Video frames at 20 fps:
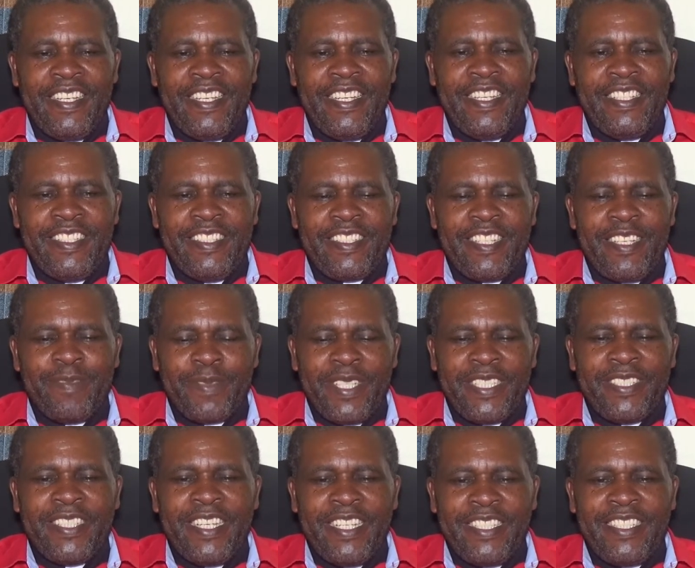in
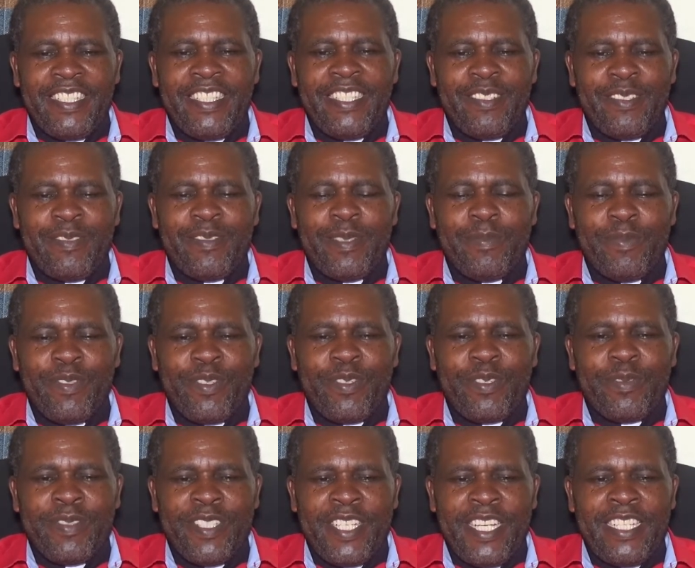chapter 13 of the book
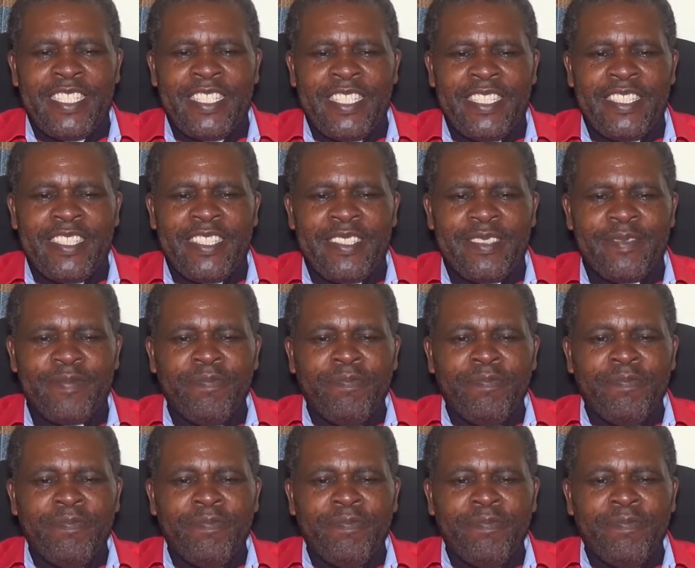of Judges.